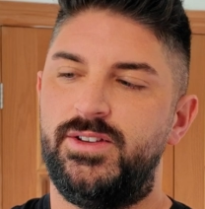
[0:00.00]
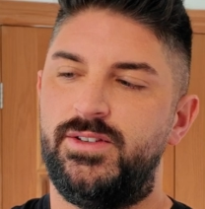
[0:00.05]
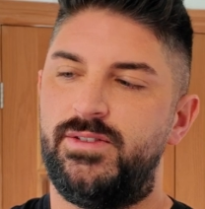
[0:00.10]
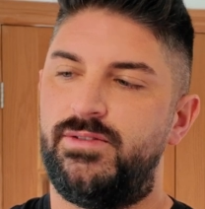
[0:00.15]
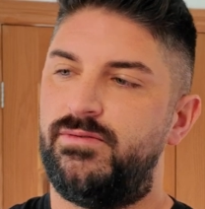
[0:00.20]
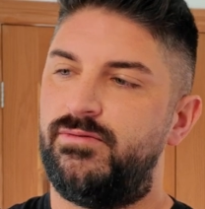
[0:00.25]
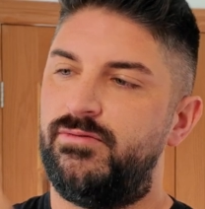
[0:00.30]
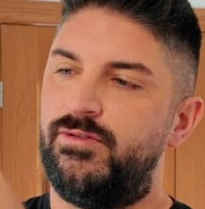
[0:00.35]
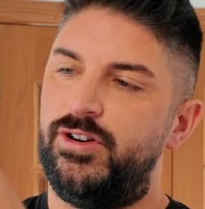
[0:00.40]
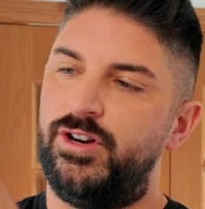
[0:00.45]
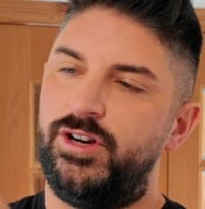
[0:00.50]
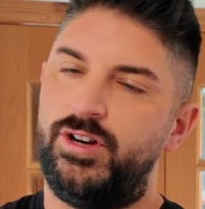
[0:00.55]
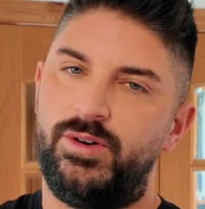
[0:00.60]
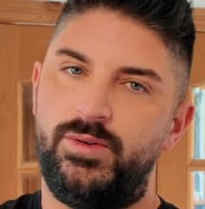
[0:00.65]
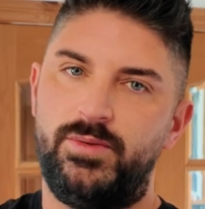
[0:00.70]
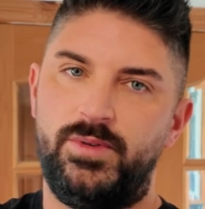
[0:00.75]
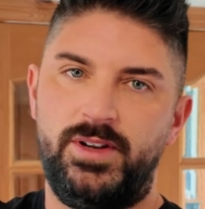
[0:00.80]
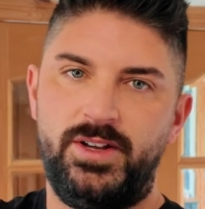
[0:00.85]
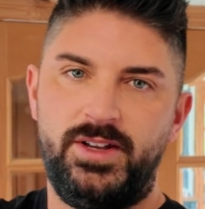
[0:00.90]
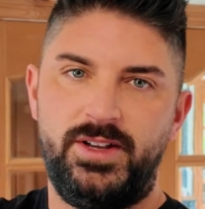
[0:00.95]

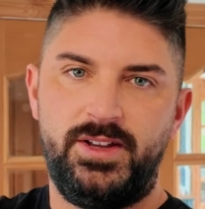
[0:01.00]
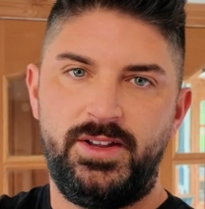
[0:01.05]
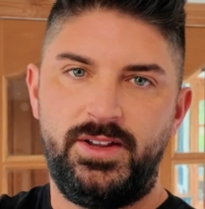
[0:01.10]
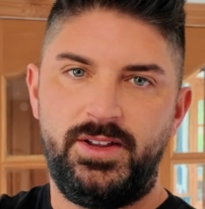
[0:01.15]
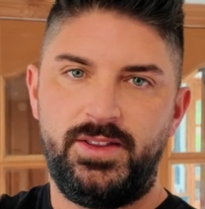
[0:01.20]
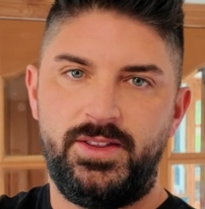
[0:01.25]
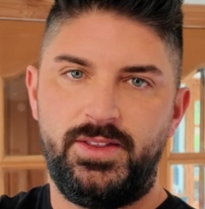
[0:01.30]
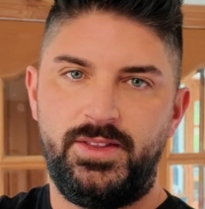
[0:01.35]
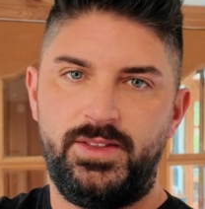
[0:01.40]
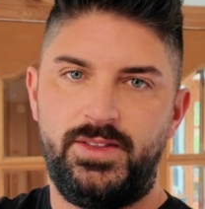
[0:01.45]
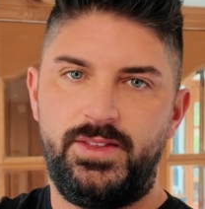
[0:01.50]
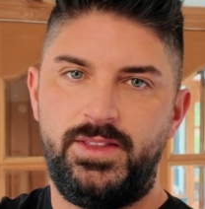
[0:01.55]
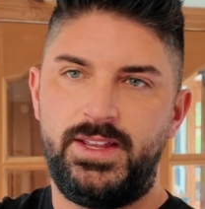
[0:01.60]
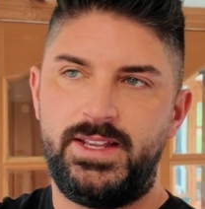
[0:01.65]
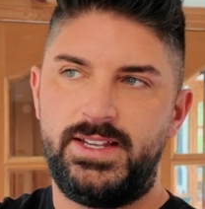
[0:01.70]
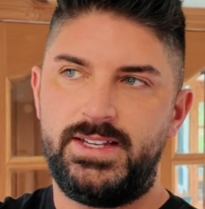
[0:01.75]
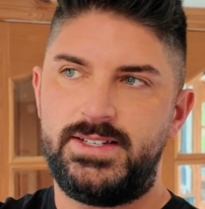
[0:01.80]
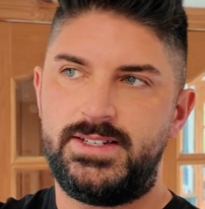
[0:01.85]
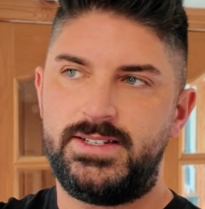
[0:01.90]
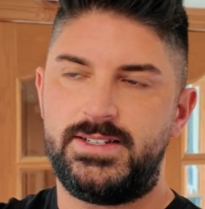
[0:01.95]
through
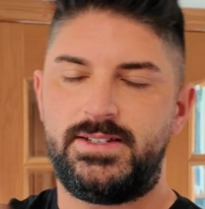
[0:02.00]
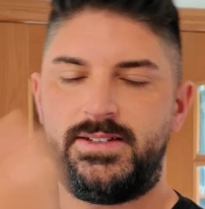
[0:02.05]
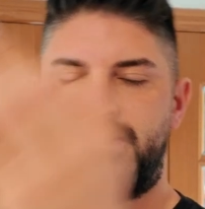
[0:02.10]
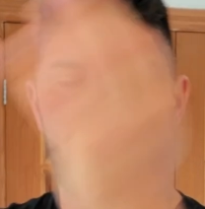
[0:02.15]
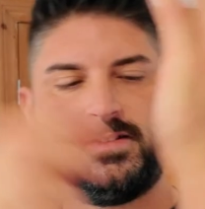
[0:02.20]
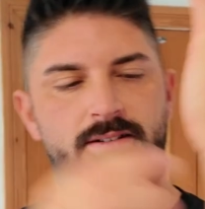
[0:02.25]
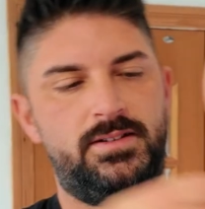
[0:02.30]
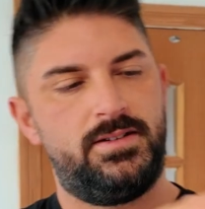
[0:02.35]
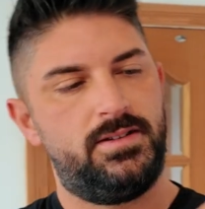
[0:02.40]
this